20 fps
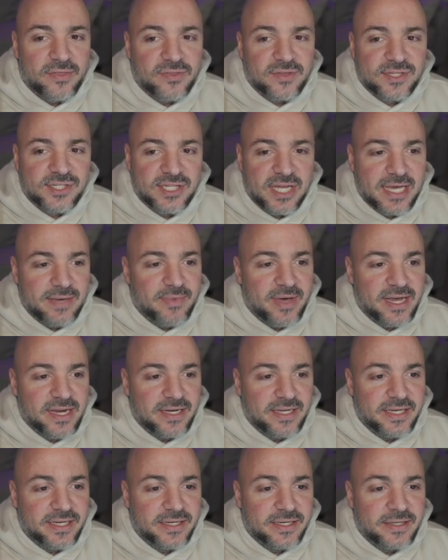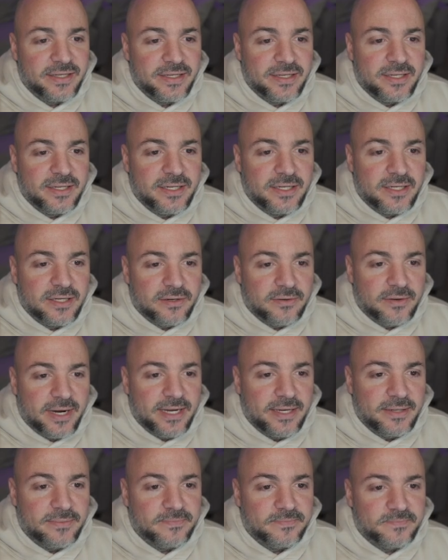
same idea, right?